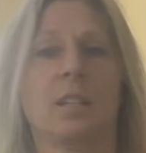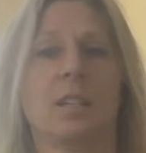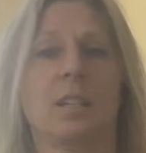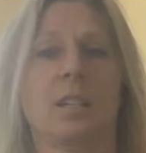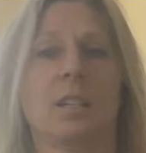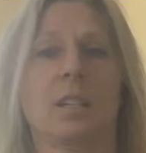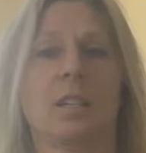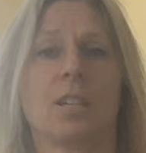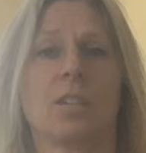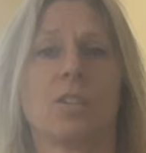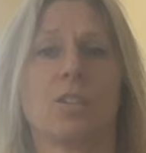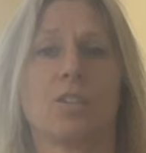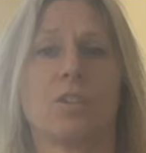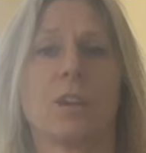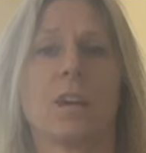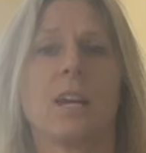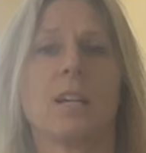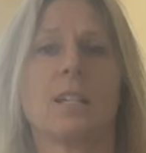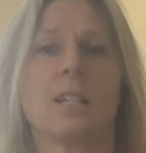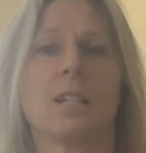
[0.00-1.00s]
and
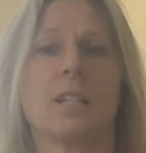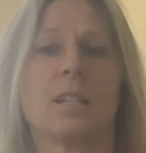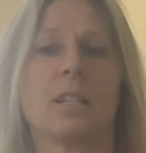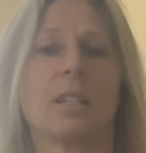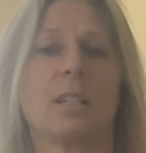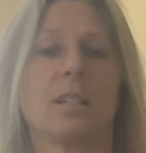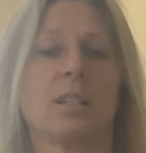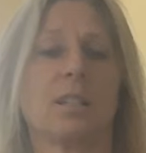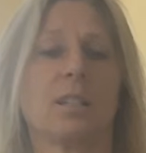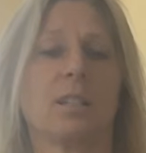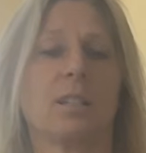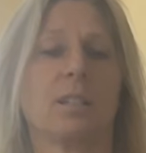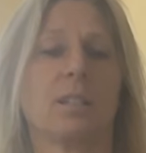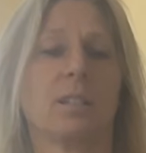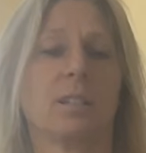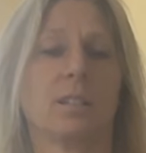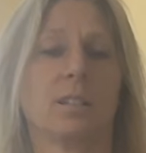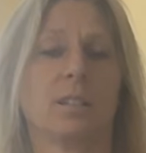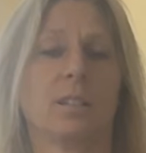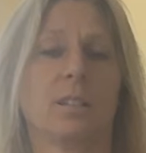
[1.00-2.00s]
contracting,
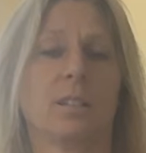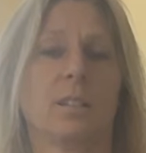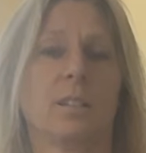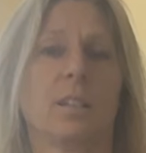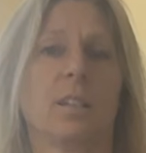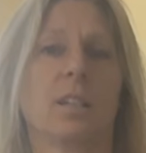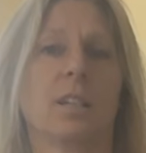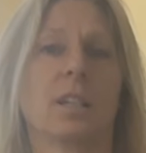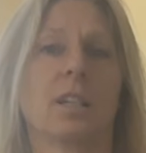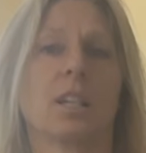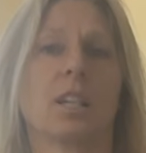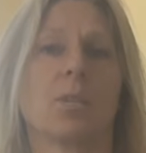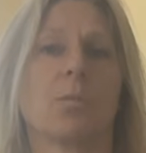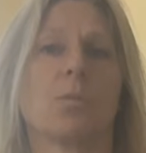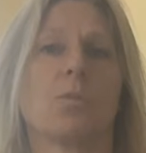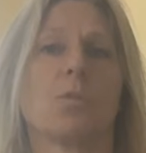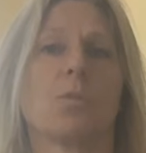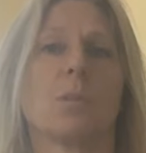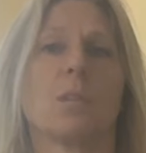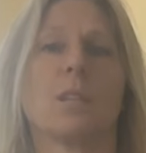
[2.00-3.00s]
getting
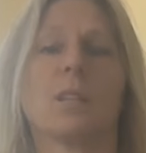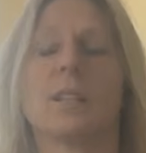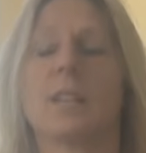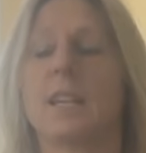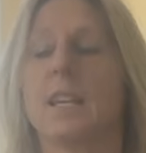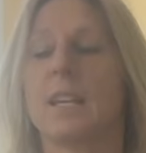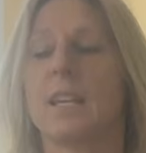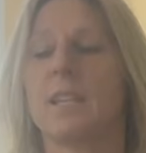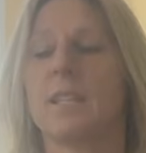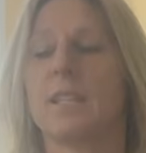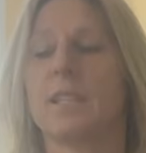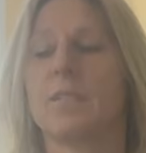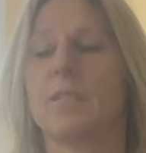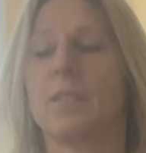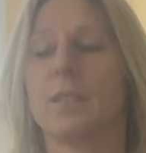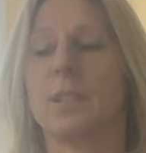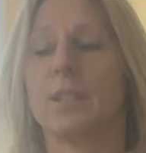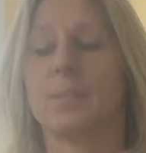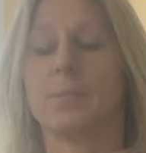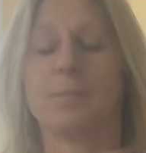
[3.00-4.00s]
movement in the hands and the
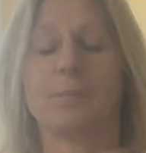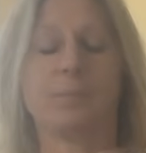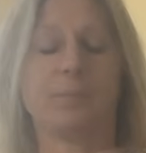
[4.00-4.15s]
feet.